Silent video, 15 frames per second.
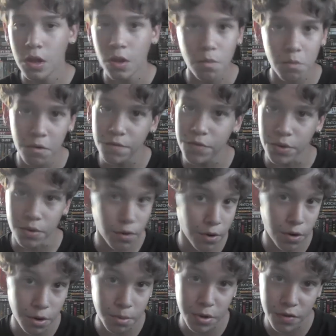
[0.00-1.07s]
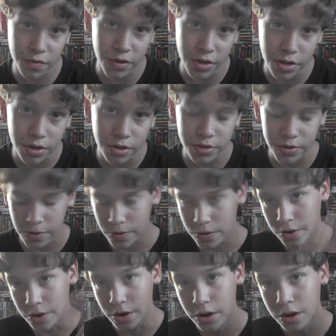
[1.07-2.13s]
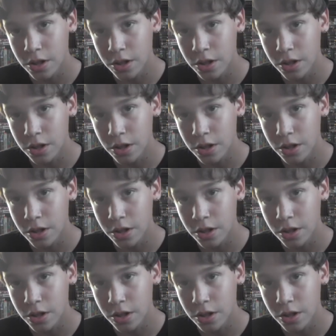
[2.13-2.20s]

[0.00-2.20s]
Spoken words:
review horror movies or